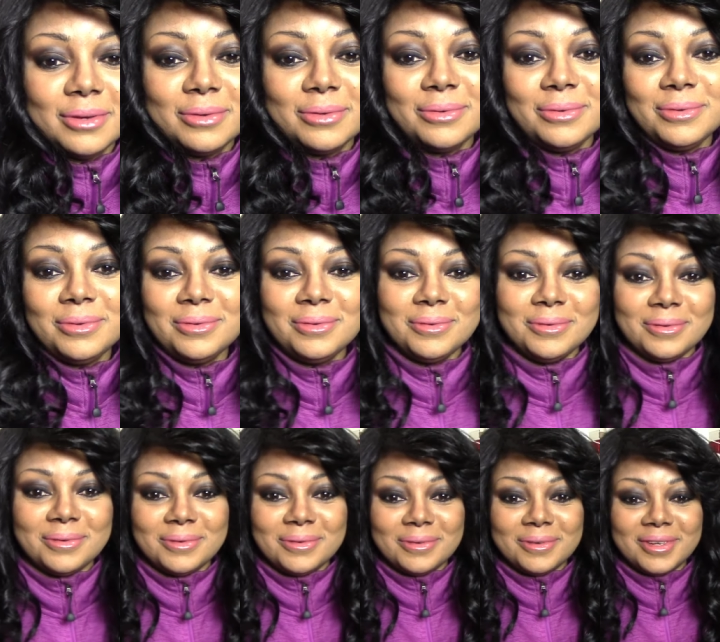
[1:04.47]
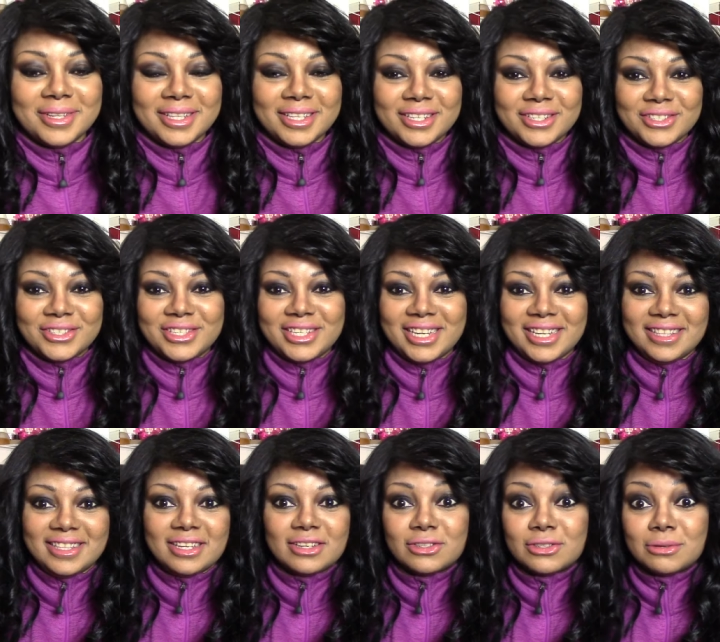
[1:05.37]
Ooh, a little
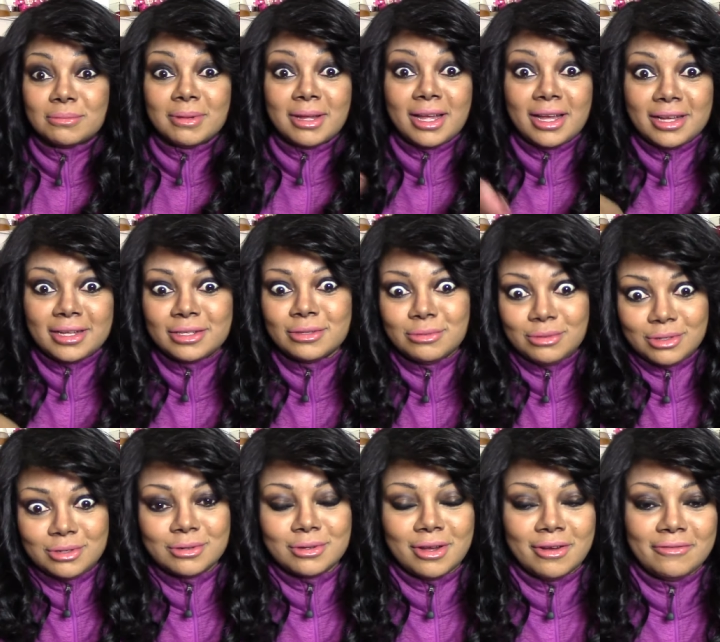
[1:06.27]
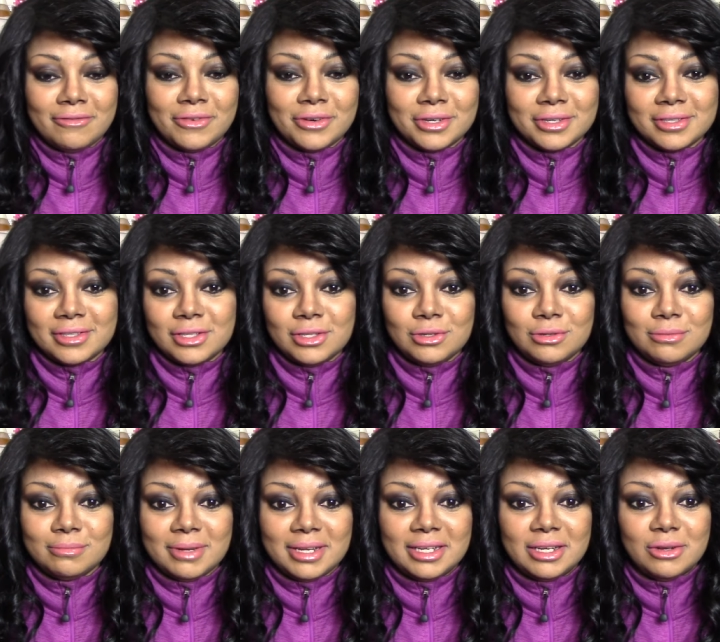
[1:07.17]
cheat there. So my eyes will avert
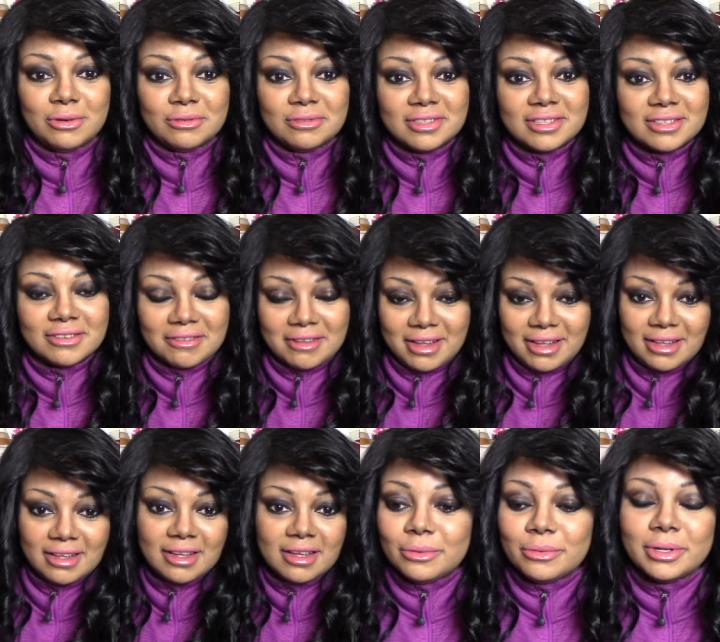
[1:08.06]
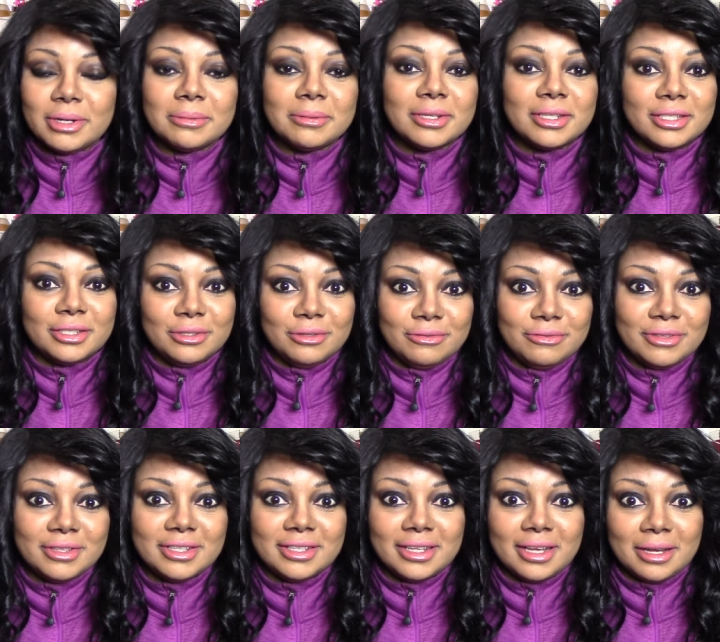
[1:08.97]
to my notes. Okay, what I'm gonna do
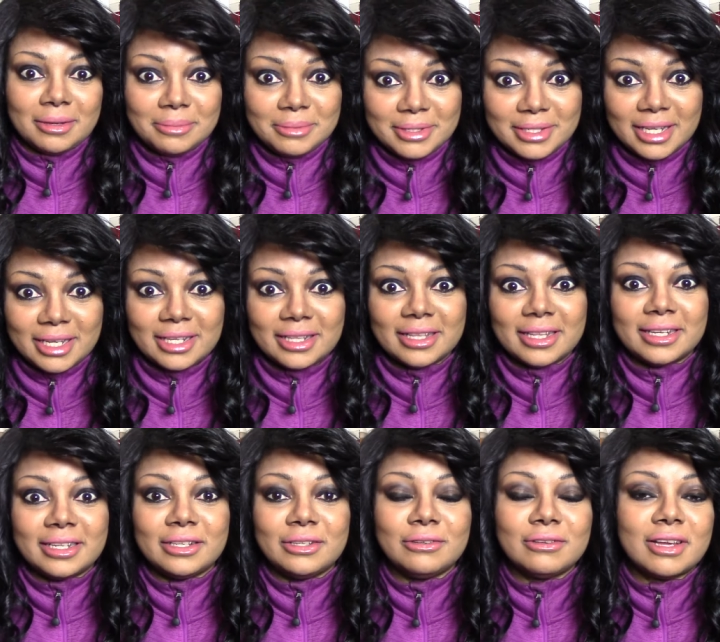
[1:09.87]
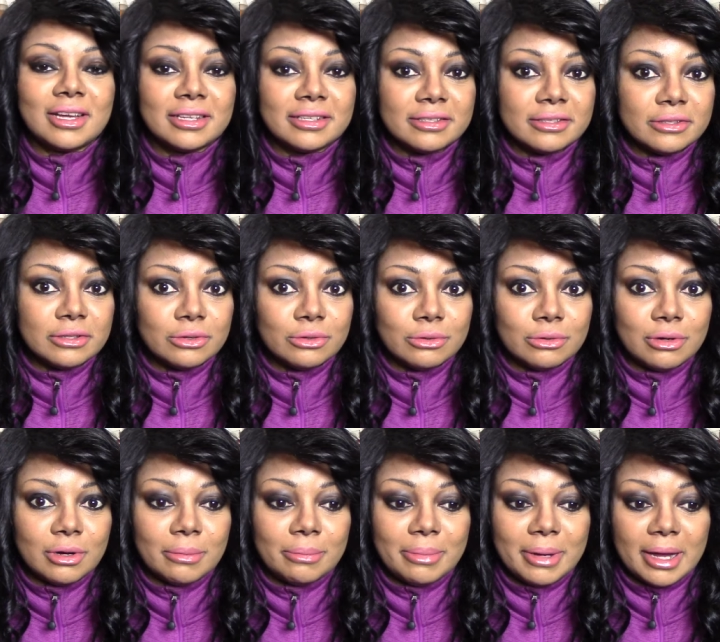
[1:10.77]
for the update, letting you guys
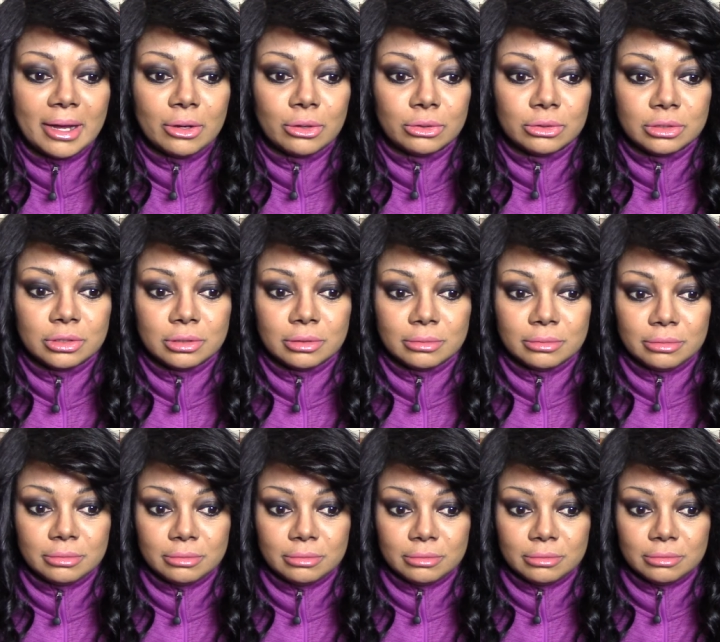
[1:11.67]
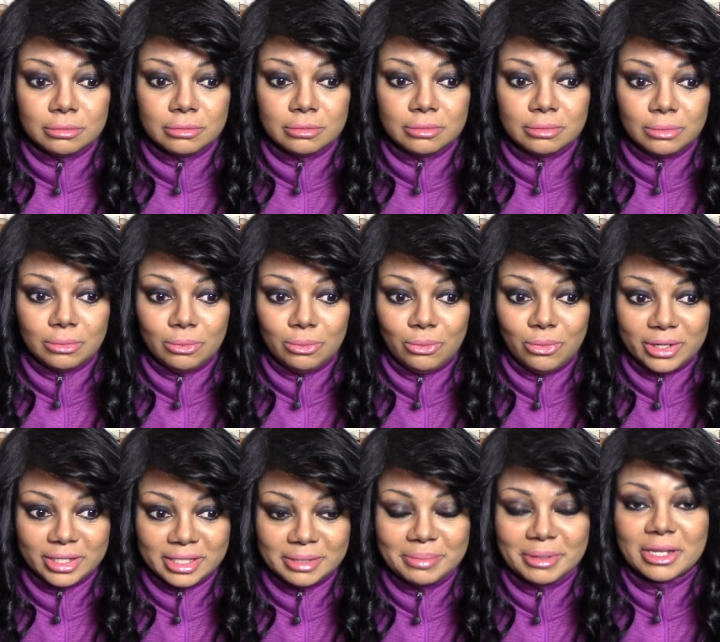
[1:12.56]
know about
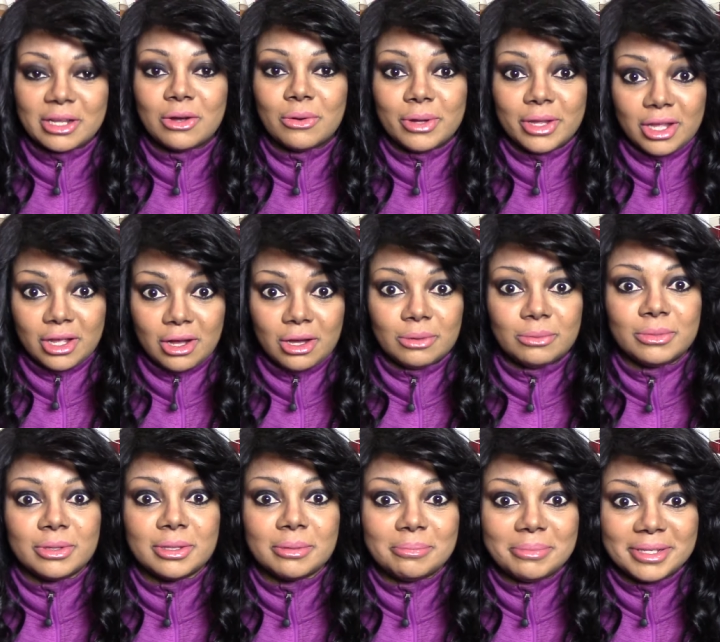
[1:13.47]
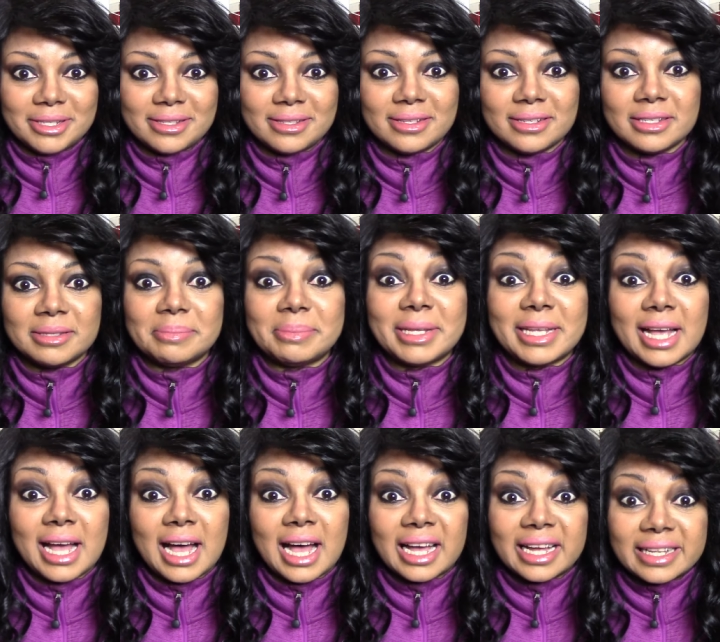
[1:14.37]
what's been going on with the business
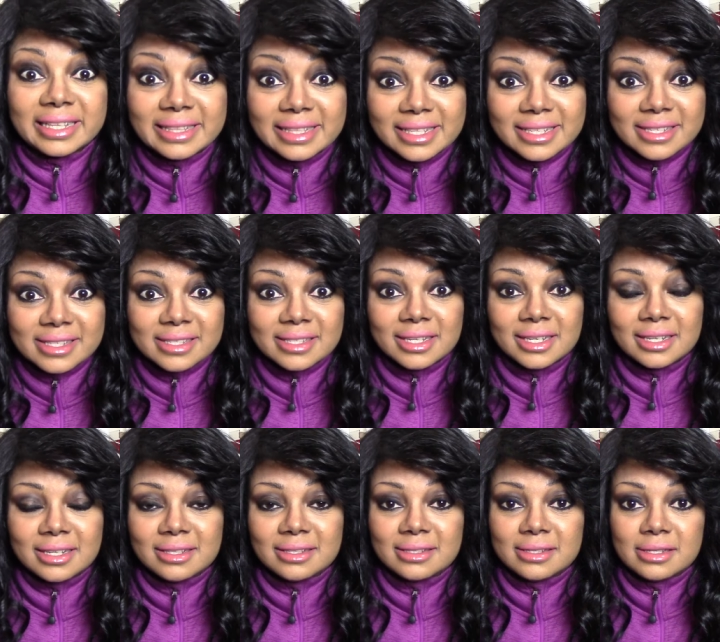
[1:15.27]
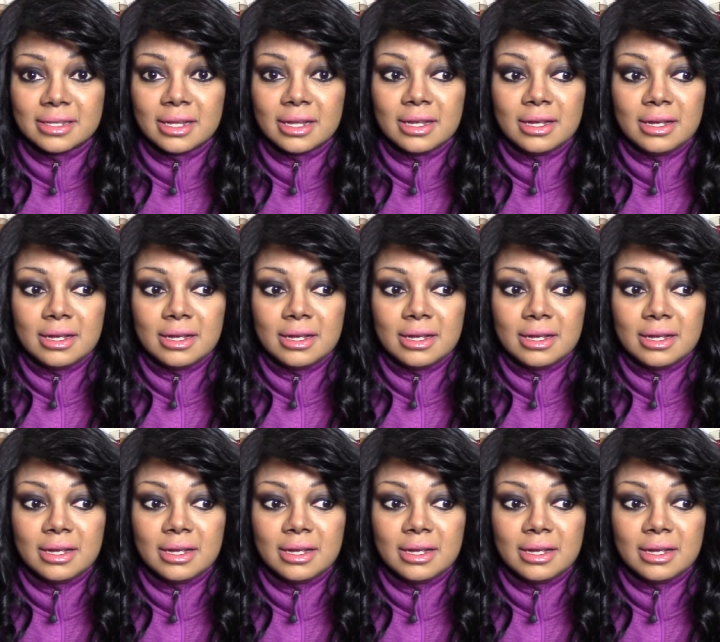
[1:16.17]
behind the scenes.